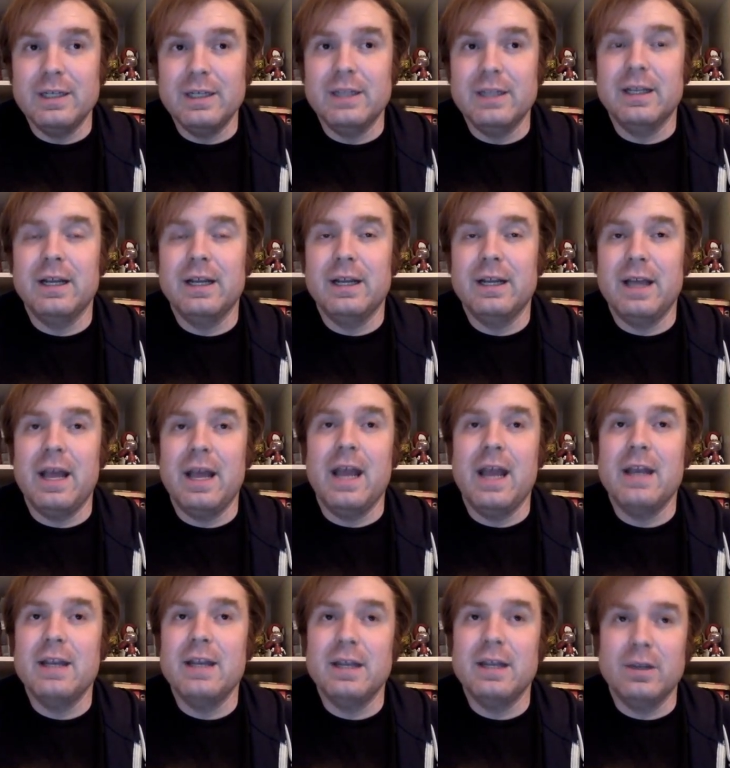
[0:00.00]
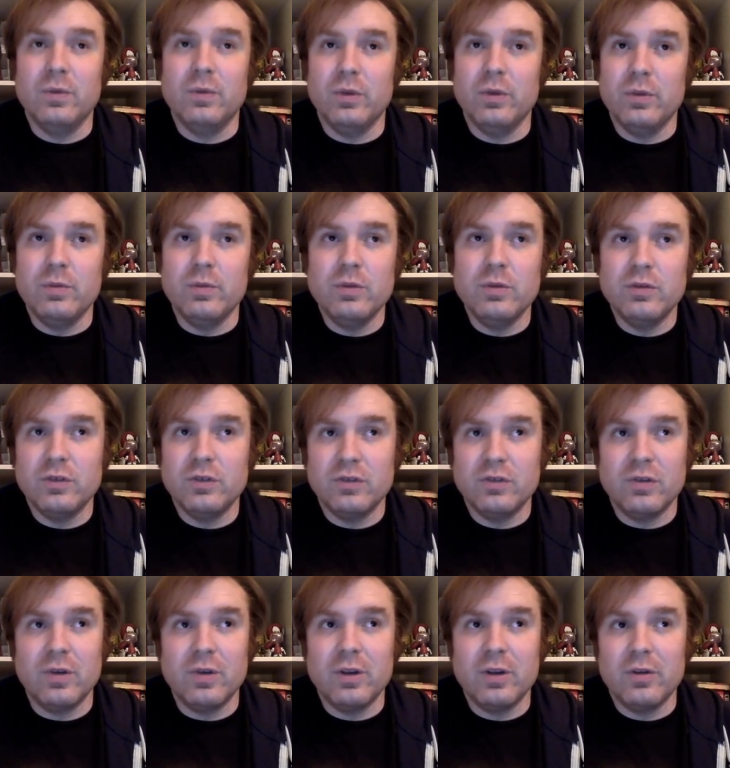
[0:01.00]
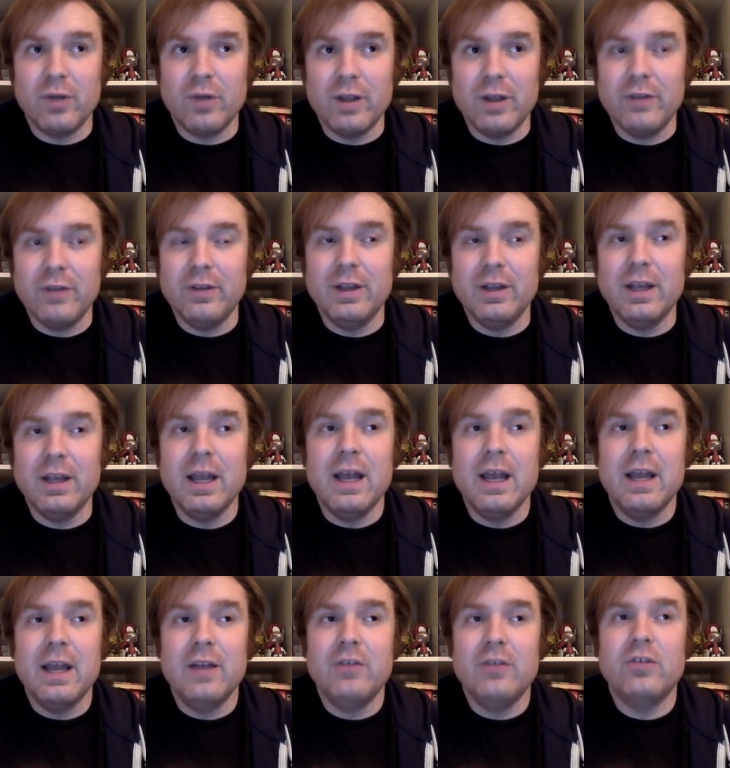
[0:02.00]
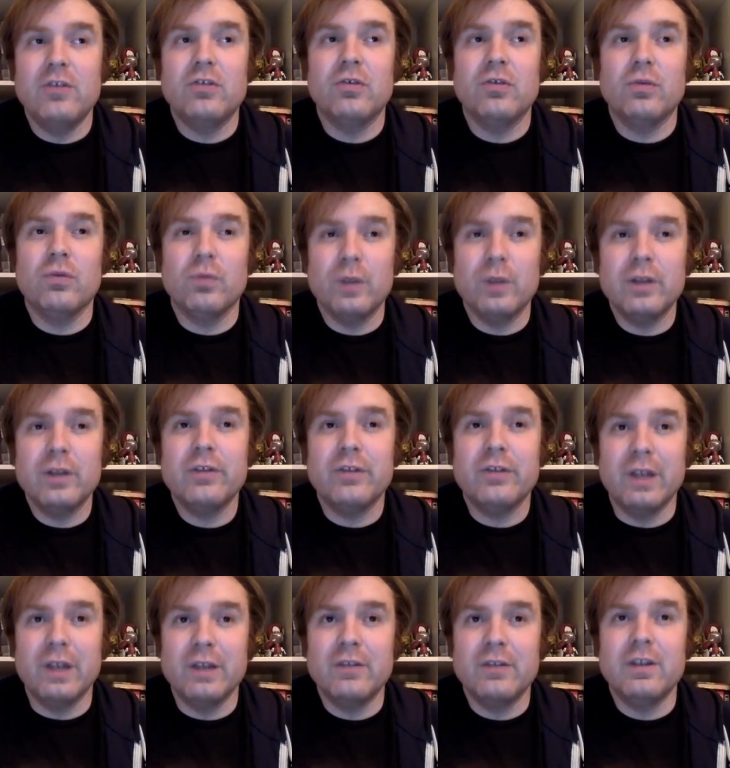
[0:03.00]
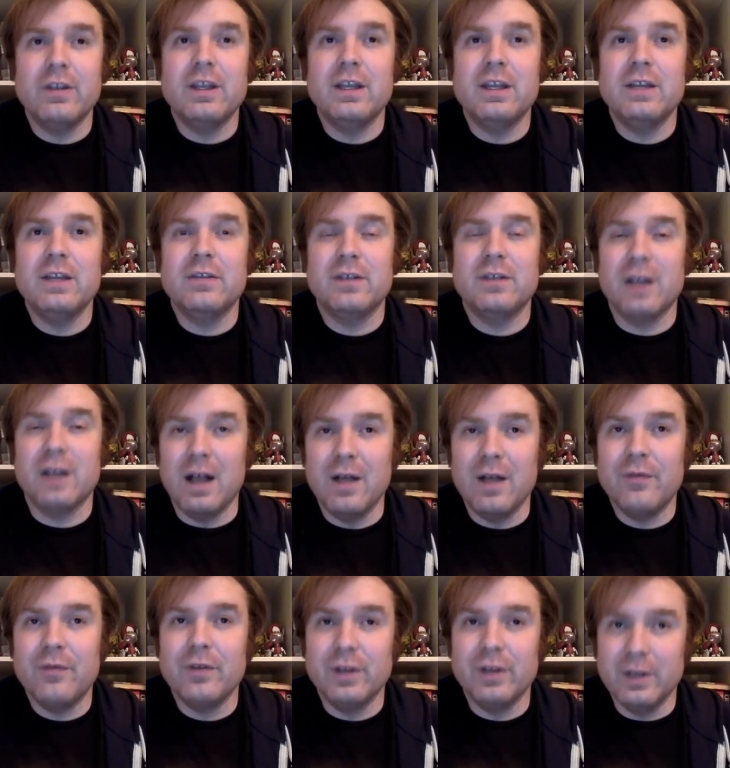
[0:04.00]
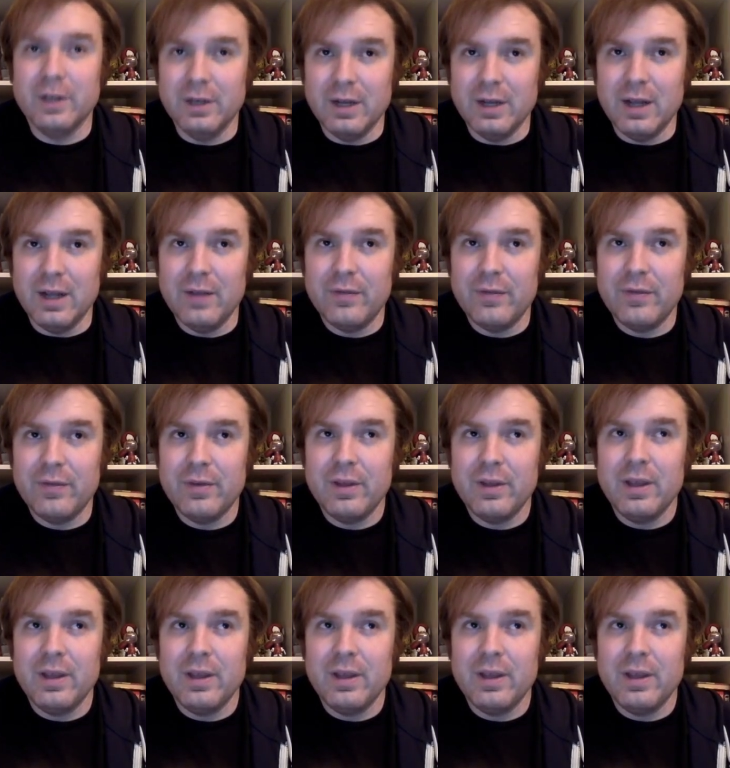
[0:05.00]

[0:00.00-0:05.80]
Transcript: and that ending where the music's going crazy is there's a real sense that he is confident enough